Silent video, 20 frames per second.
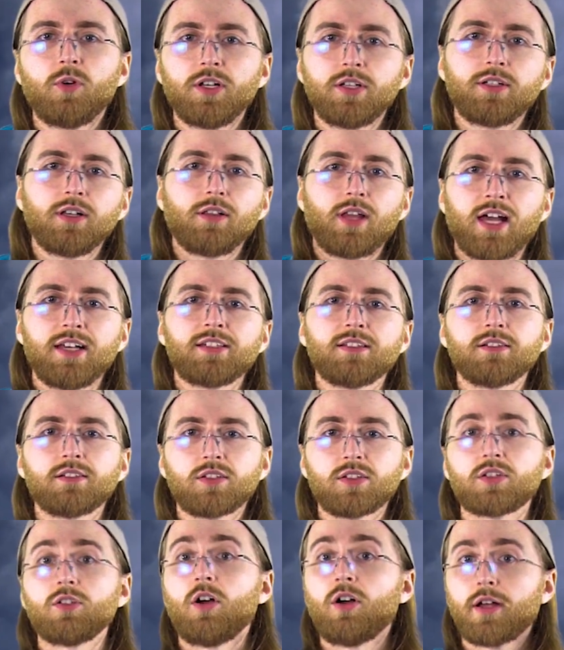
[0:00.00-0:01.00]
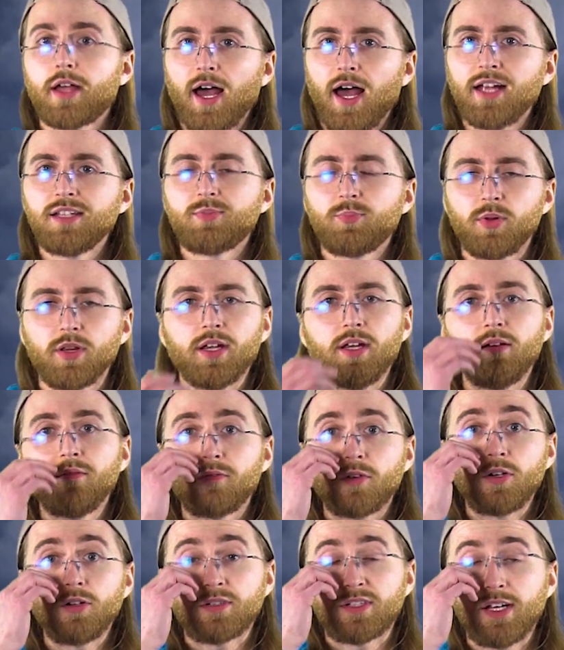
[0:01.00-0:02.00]
wanted to license the song God's Plan
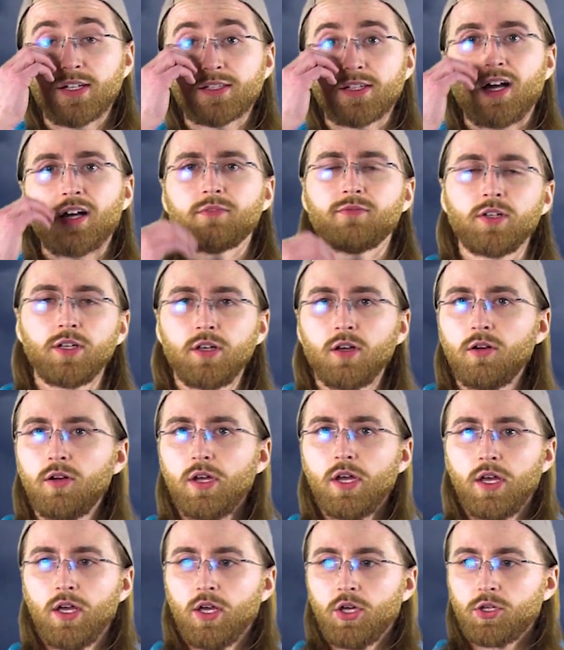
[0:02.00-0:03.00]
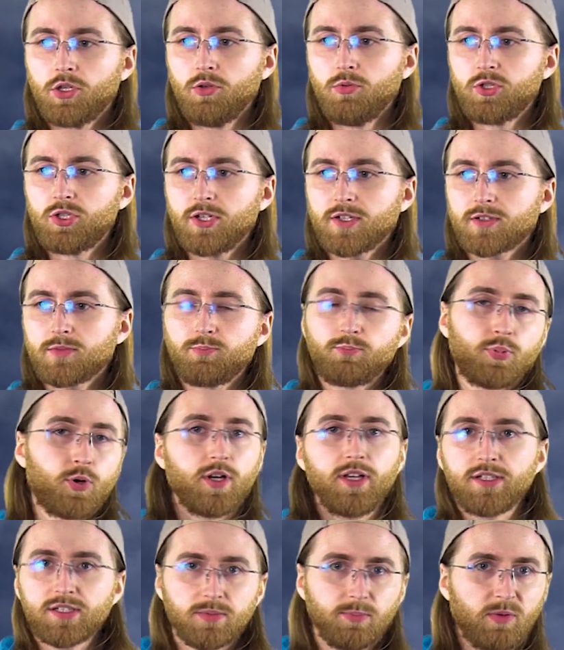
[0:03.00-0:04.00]
for your TikTok video, you would just
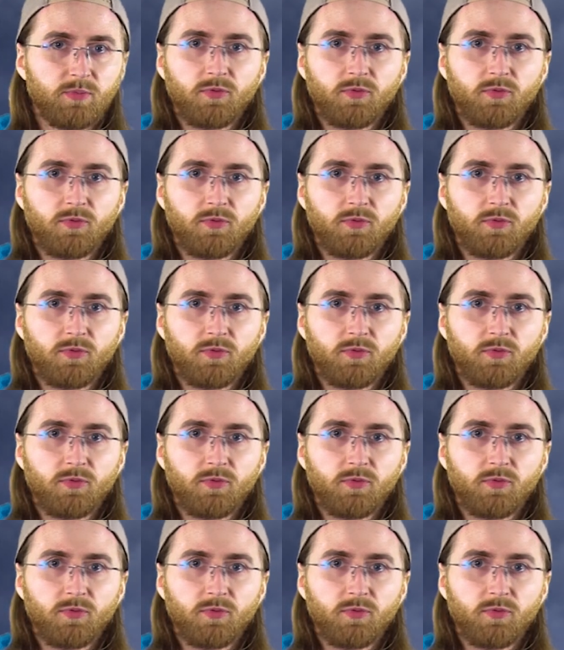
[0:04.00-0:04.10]
put in some